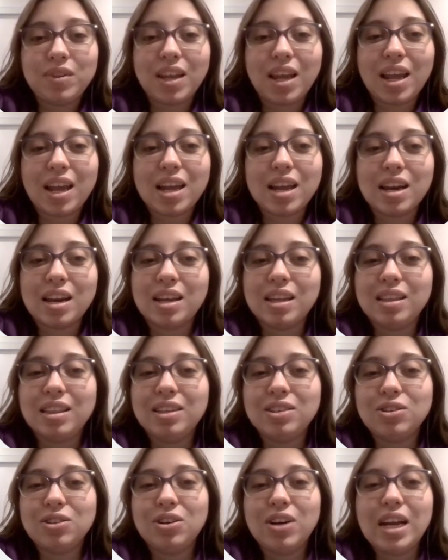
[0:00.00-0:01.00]
and
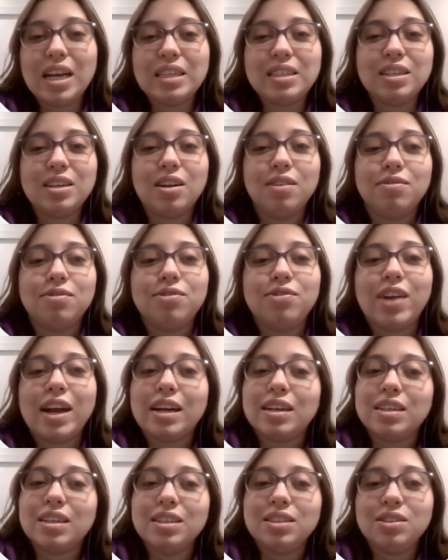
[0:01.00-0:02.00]
this creates an
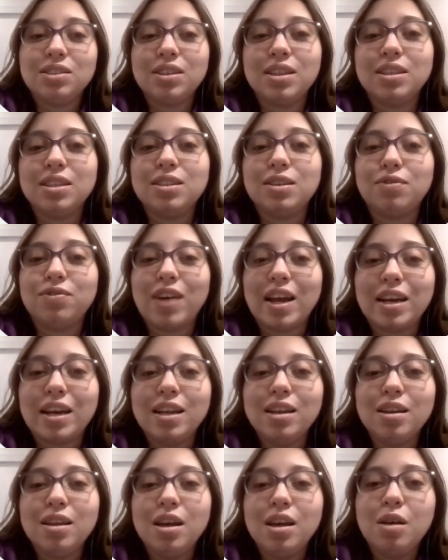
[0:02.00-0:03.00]
unfairness to the defendant